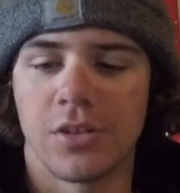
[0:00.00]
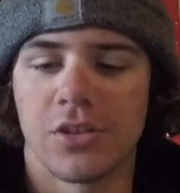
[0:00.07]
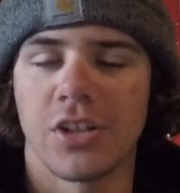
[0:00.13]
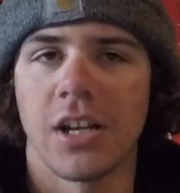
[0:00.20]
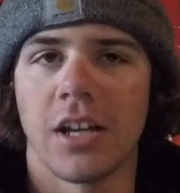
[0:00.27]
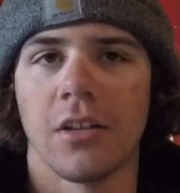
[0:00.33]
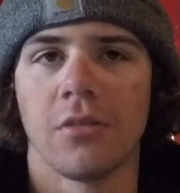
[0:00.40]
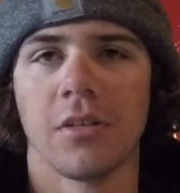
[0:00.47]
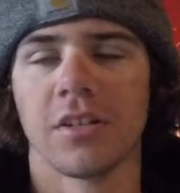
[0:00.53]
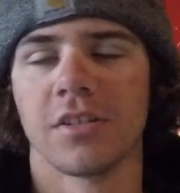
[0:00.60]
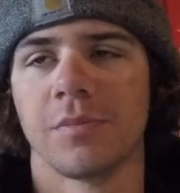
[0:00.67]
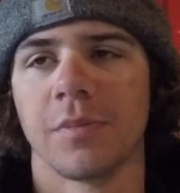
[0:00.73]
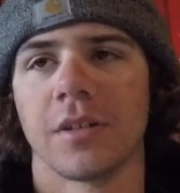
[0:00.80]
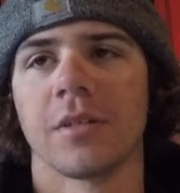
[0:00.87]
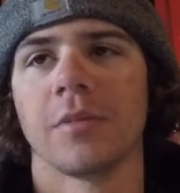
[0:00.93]
shallow with
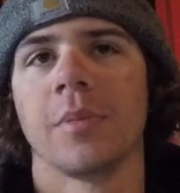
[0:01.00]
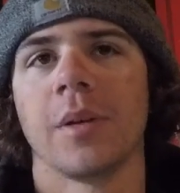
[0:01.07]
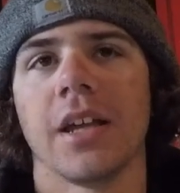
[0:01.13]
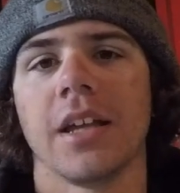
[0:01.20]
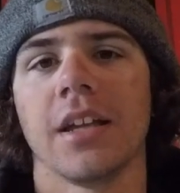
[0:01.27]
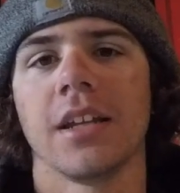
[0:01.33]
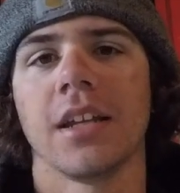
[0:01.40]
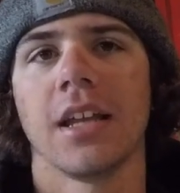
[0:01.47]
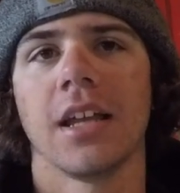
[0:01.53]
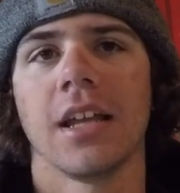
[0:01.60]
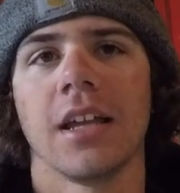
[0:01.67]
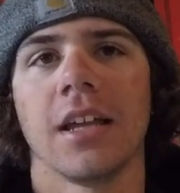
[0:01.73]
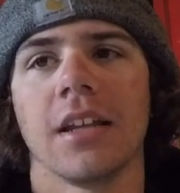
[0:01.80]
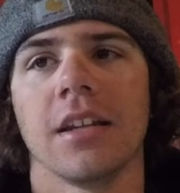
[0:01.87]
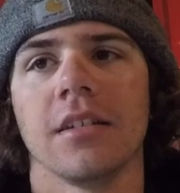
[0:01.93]
a spinner bait,
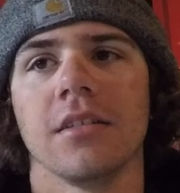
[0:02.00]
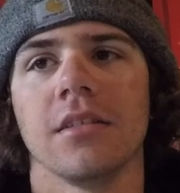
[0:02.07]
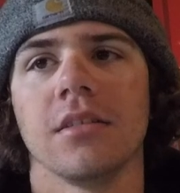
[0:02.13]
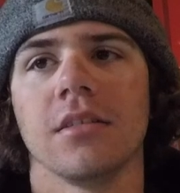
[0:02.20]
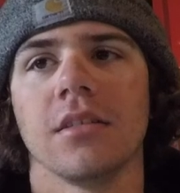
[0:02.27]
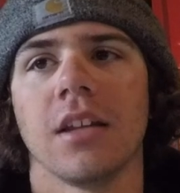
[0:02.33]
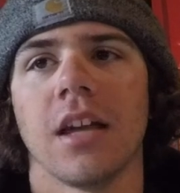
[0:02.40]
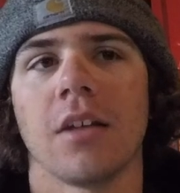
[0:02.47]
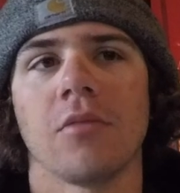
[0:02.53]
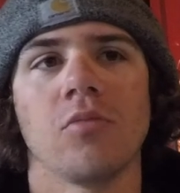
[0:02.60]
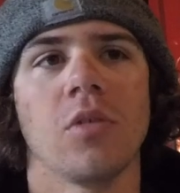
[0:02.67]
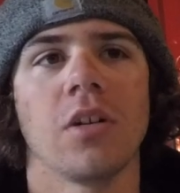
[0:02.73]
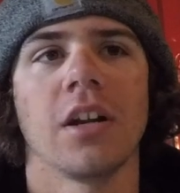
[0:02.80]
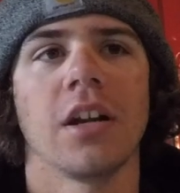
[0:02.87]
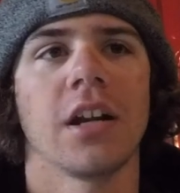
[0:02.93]
and had
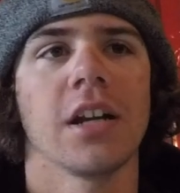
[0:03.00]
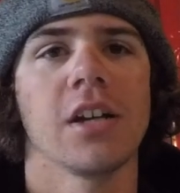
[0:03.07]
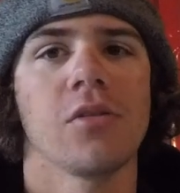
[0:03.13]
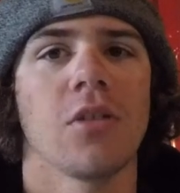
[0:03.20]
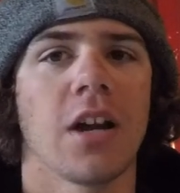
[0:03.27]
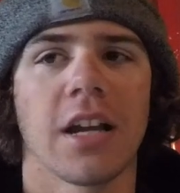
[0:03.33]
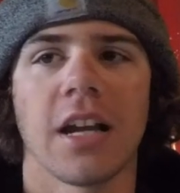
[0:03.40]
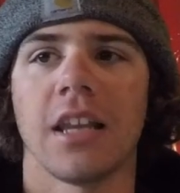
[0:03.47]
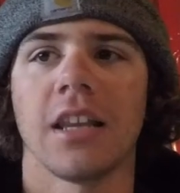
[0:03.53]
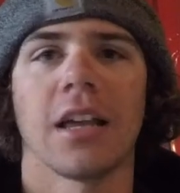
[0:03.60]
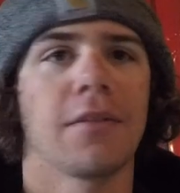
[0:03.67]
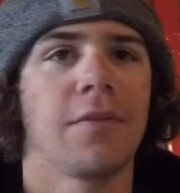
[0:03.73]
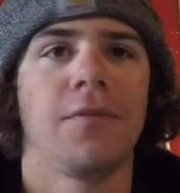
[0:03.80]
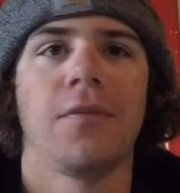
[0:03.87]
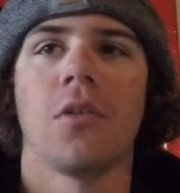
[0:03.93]
one area where I got
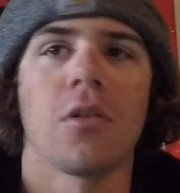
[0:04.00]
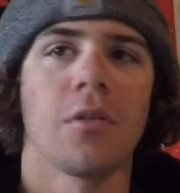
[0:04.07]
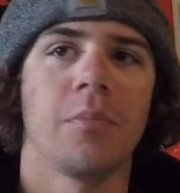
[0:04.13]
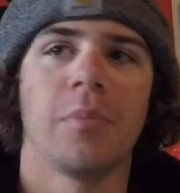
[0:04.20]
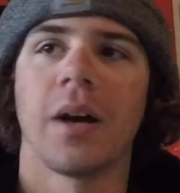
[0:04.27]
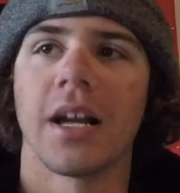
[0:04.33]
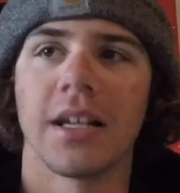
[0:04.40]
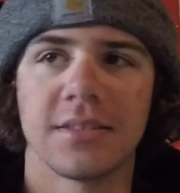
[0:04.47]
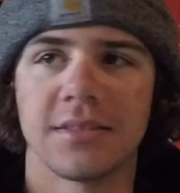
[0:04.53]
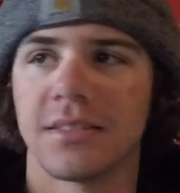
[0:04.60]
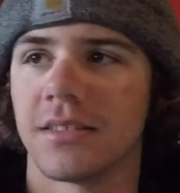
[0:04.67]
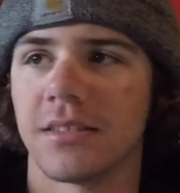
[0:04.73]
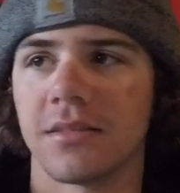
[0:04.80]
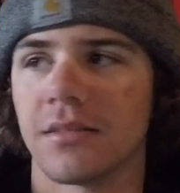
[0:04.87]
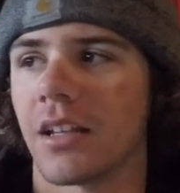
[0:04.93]
like 4 bites
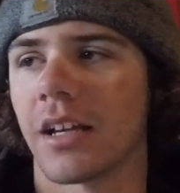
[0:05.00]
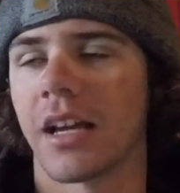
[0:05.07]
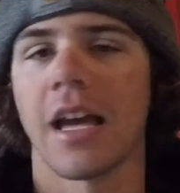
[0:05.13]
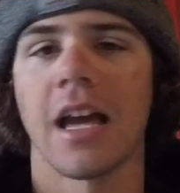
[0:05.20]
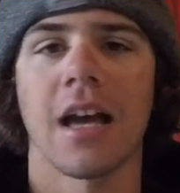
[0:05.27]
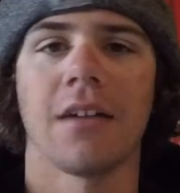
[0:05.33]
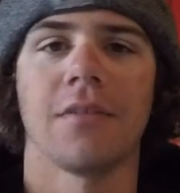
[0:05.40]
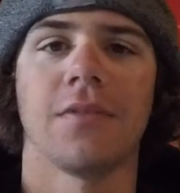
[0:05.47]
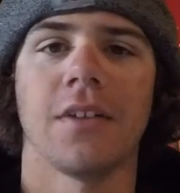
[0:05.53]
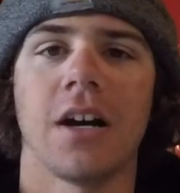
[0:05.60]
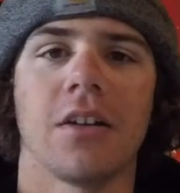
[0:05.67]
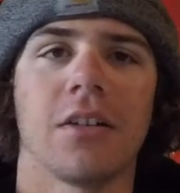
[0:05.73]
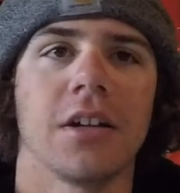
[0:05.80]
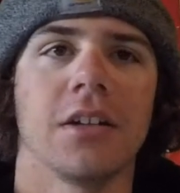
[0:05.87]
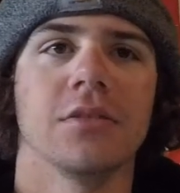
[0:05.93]
in like a half
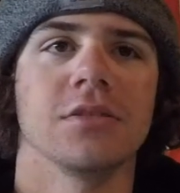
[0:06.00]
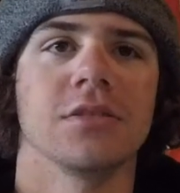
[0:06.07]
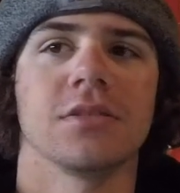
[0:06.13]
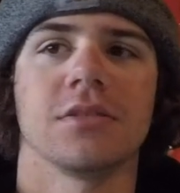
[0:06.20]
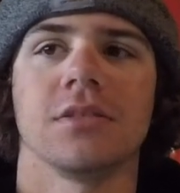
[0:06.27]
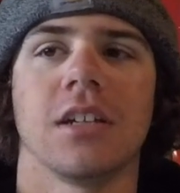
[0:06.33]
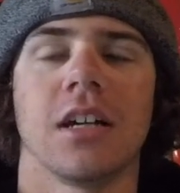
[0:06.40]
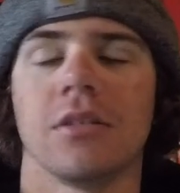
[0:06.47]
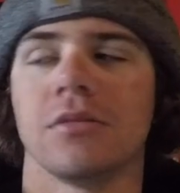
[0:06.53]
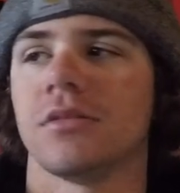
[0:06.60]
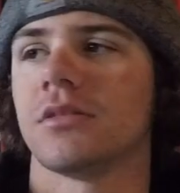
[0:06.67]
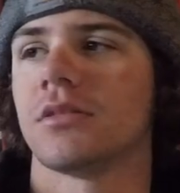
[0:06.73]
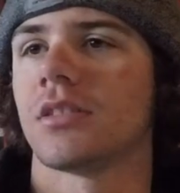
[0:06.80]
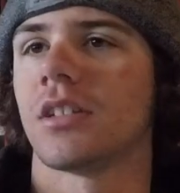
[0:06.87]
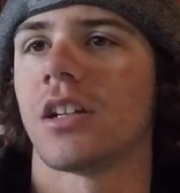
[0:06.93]
hour, and I
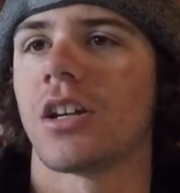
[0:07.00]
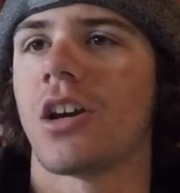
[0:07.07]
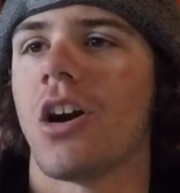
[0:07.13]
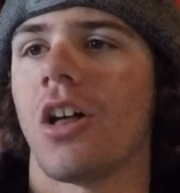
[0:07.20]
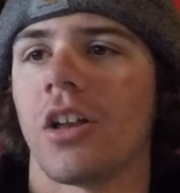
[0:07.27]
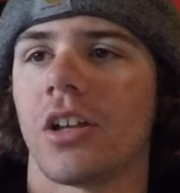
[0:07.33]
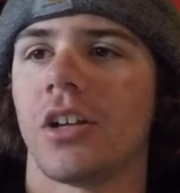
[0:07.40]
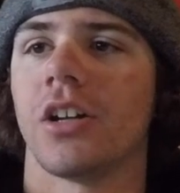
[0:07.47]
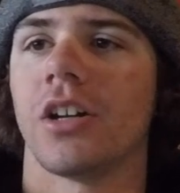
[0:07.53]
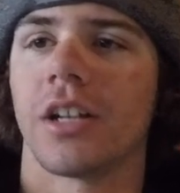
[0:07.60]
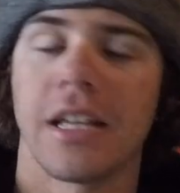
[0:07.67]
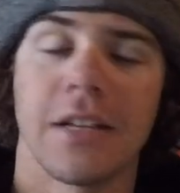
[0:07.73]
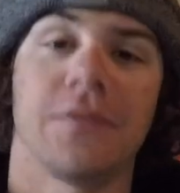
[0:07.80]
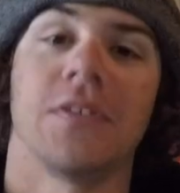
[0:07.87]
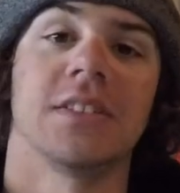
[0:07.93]
was gonna call it
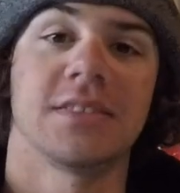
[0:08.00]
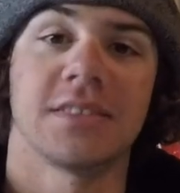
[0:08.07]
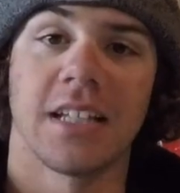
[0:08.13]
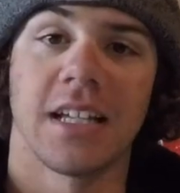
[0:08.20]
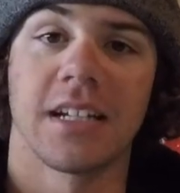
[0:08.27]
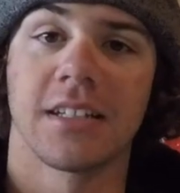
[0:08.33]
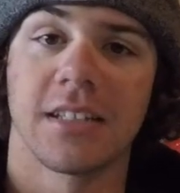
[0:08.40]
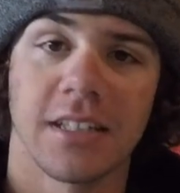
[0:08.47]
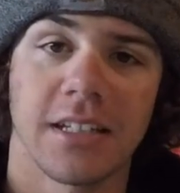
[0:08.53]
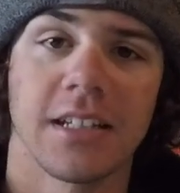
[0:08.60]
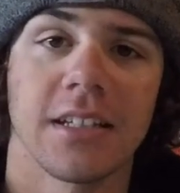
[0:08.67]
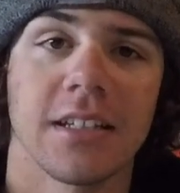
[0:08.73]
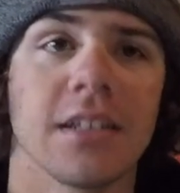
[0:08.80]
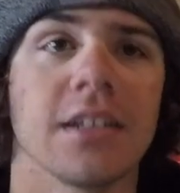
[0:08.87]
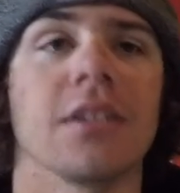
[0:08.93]
good if it stayed
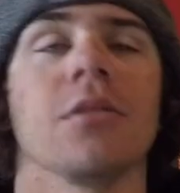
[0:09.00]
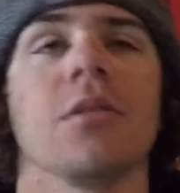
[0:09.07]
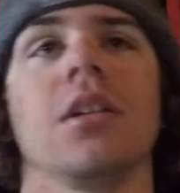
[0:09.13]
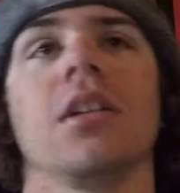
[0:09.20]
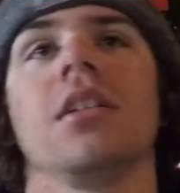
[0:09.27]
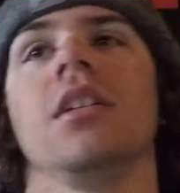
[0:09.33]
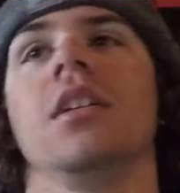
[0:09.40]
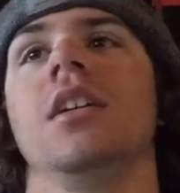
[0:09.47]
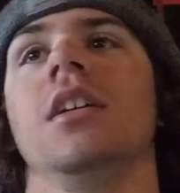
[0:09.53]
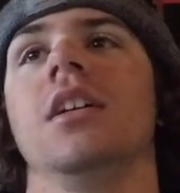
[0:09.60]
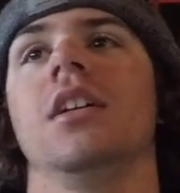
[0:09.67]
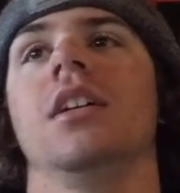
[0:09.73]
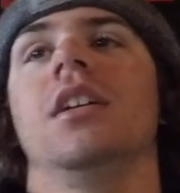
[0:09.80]
clean in there. Well,